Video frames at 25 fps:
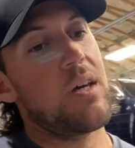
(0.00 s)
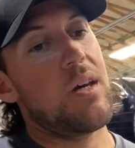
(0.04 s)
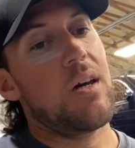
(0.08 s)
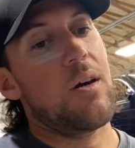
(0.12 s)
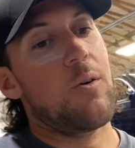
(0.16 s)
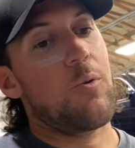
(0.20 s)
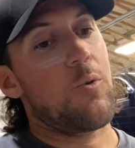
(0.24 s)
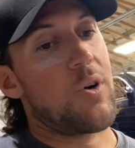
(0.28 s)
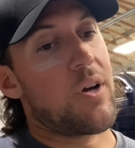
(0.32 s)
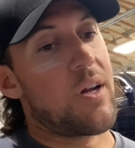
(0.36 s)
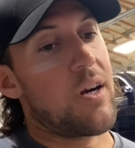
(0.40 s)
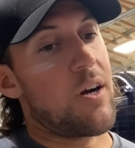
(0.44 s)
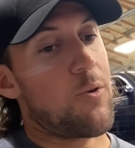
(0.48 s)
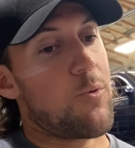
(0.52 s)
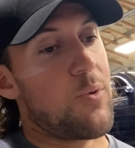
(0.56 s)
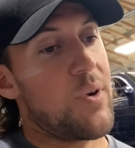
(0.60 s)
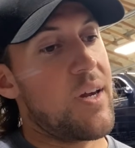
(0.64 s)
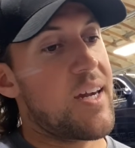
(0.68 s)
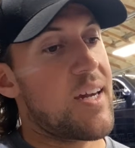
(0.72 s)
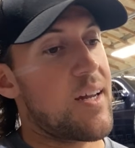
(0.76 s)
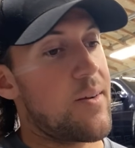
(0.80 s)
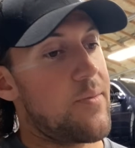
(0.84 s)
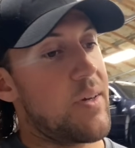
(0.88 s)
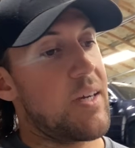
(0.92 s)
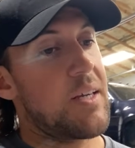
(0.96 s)
We're going to
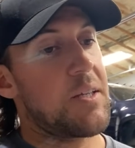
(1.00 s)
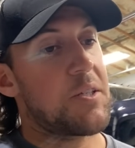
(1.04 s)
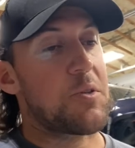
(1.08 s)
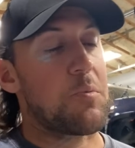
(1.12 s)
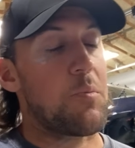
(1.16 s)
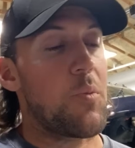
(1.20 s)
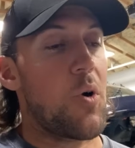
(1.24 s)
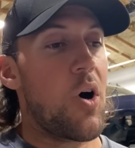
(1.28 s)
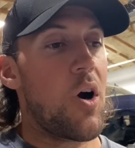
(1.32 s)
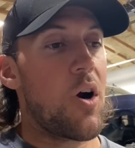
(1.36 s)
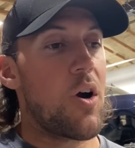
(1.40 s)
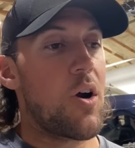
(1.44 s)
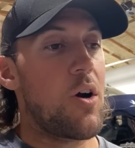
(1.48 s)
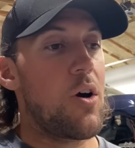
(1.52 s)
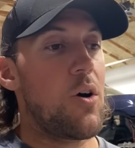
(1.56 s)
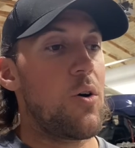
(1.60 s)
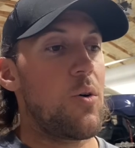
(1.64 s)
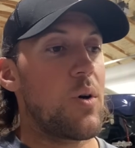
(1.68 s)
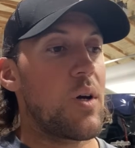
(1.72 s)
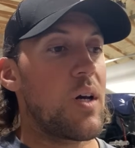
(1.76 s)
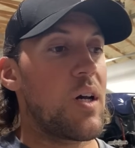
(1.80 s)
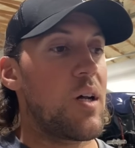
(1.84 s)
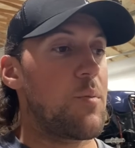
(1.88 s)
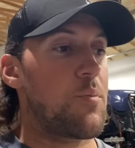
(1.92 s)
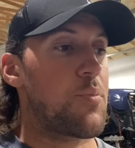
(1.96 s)
reconvene tomorrow
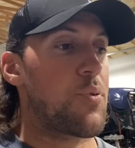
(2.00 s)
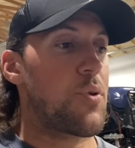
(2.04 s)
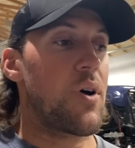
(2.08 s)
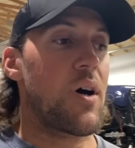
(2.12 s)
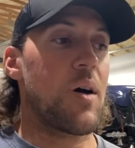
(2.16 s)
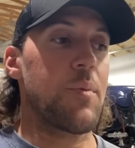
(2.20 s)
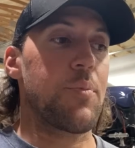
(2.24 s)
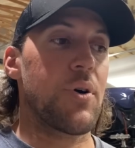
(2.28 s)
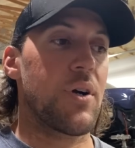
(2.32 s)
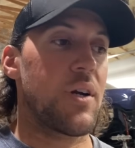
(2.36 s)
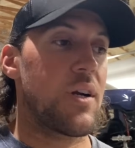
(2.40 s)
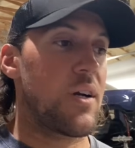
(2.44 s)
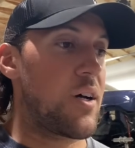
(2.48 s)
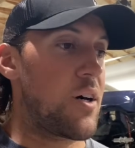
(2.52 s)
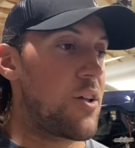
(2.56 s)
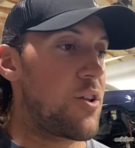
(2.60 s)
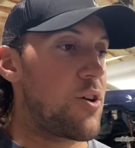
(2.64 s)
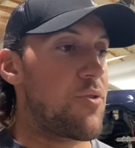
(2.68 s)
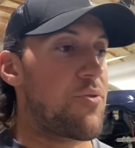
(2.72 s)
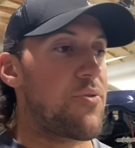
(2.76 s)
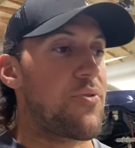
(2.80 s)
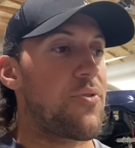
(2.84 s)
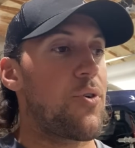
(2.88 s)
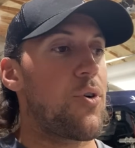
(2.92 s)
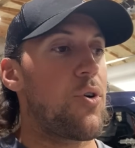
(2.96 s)
and probably put another
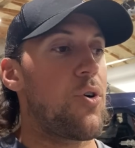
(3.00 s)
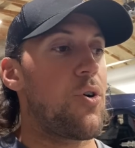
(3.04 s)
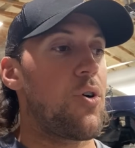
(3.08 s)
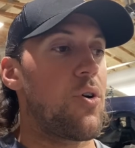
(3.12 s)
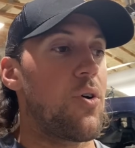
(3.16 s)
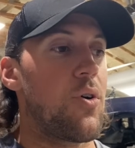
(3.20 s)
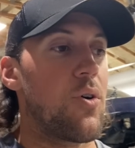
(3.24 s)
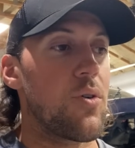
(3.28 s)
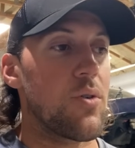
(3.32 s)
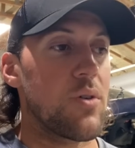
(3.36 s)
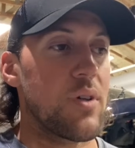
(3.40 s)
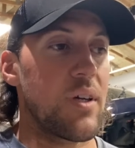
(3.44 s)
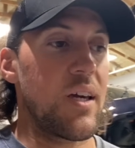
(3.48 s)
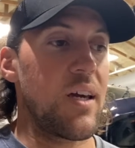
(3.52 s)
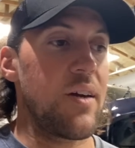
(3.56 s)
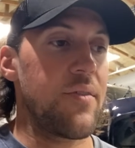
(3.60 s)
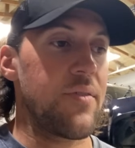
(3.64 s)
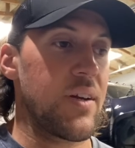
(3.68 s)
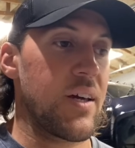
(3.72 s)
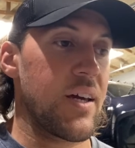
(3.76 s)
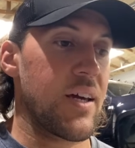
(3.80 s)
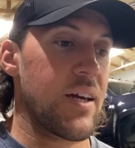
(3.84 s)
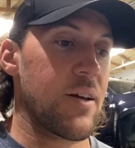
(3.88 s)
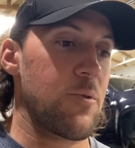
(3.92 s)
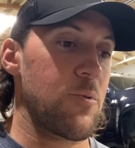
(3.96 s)
full
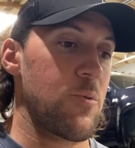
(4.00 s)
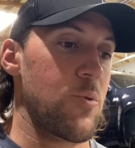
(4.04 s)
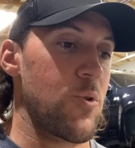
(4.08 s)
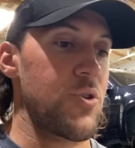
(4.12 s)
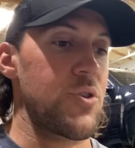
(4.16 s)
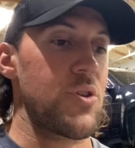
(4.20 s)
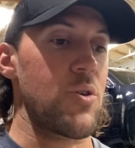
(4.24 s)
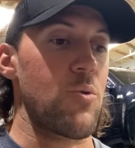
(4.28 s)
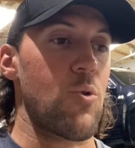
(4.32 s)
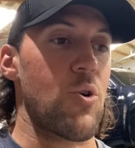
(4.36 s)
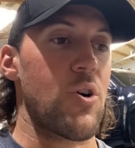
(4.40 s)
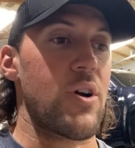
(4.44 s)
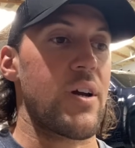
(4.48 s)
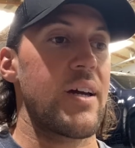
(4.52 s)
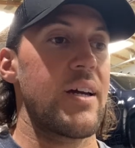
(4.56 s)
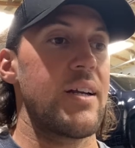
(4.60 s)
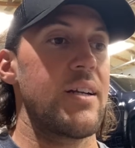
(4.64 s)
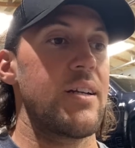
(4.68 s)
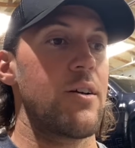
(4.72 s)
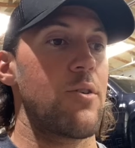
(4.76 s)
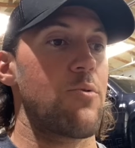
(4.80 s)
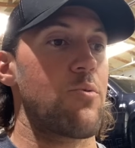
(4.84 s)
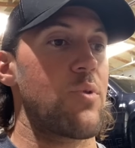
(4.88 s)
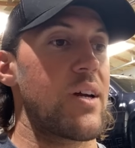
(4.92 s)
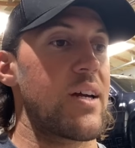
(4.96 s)
evening worth of work
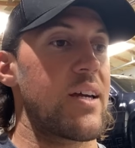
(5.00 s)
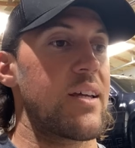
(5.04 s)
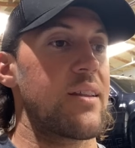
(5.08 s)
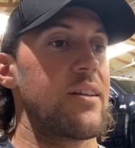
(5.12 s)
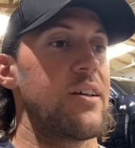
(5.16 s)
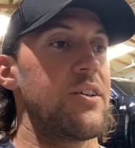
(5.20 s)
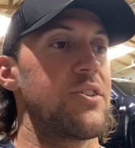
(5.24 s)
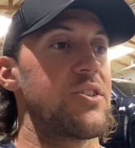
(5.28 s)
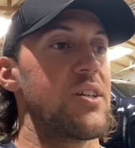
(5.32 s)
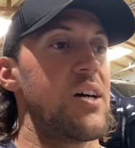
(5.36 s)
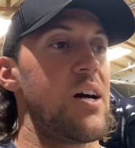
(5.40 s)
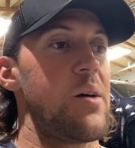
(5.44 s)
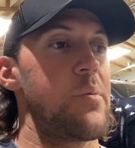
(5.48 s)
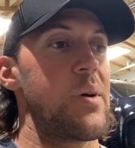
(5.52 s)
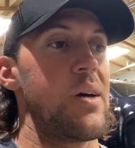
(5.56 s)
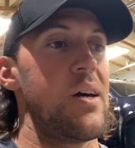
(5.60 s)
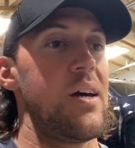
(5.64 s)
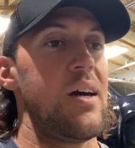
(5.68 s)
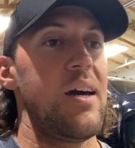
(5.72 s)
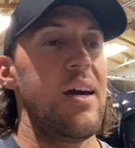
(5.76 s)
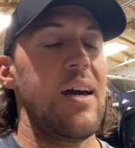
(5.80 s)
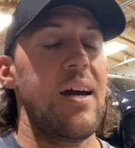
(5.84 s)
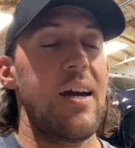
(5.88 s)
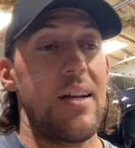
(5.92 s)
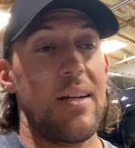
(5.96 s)
into rigging this up.
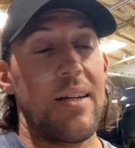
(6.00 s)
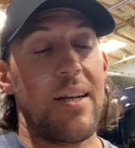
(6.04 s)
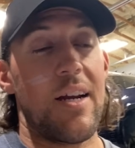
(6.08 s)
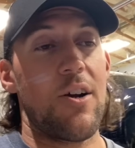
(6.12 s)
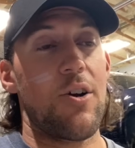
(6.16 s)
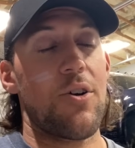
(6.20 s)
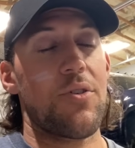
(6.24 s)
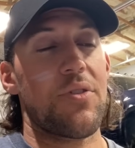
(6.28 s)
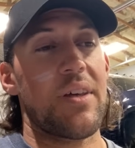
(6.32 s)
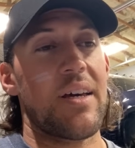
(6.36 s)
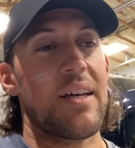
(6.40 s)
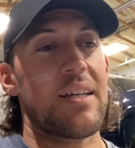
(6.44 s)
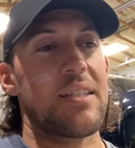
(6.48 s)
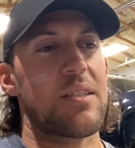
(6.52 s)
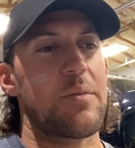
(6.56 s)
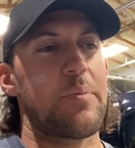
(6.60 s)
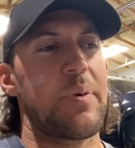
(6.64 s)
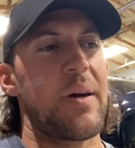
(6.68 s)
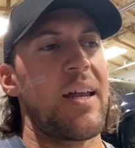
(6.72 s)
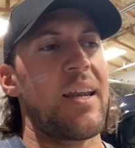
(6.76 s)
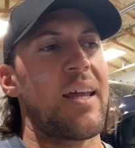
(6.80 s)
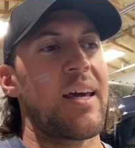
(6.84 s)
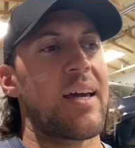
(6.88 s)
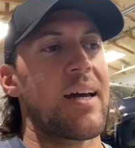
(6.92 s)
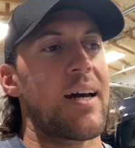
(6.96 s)
And Daryl thinks,
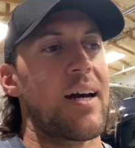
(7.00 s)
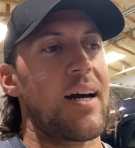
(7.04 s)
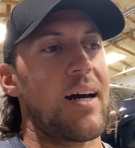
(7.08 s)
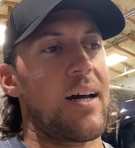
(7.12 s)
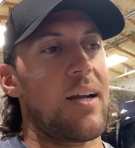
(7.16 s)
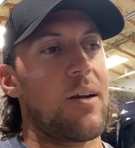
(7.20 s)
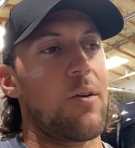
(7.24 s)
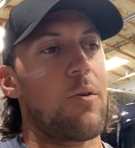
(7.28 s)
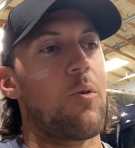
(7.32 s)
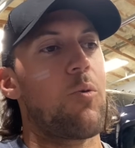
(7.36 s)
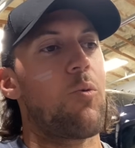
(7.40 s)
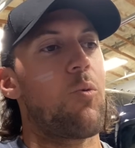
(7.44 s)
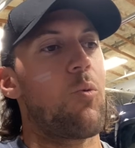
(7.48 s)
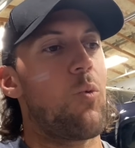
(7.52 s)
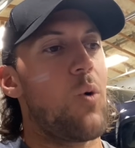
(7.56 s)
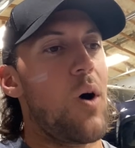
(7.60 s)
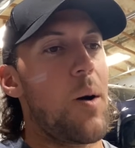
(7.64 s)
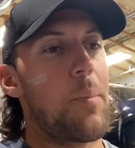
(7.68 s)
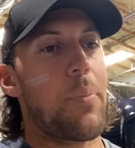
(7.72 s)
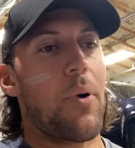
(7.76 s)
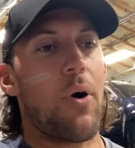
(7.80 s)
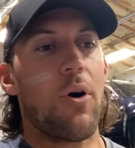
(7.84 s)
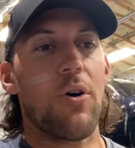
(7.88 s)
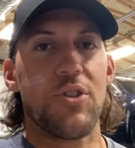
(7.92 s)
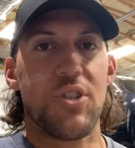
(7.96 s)
depending on what
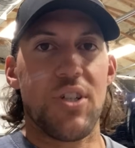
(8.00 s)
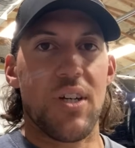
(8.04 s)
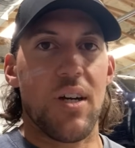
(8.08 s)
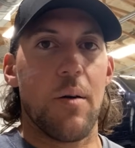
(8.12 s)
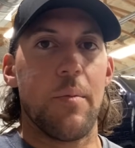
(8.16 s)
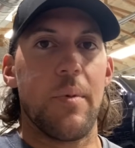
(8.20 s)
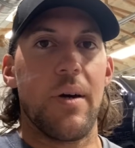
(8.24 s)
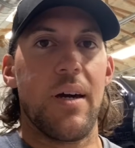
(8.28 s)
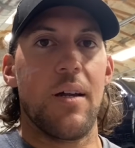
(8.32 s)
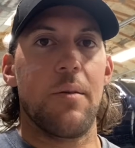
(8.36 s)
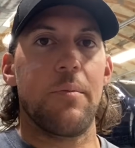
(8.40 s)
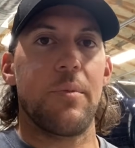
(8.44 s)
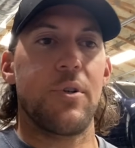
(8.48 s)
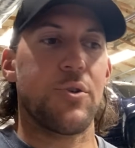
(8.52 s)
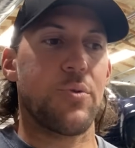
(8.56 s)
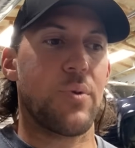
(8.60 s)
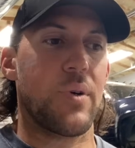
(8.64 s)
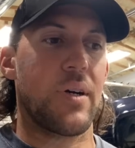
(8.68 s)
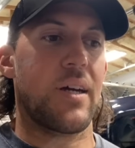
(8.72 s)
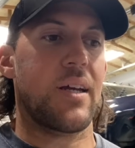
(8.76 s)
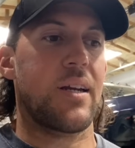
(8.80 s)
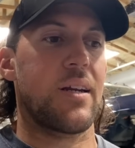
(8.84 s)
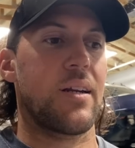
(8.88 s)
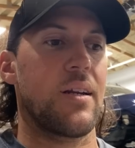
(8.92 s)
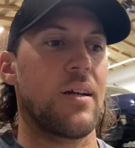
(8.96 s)
parts come in
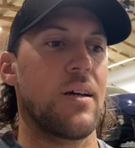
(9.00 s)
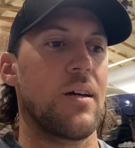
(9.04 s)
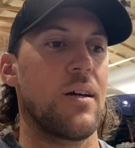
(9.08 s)
between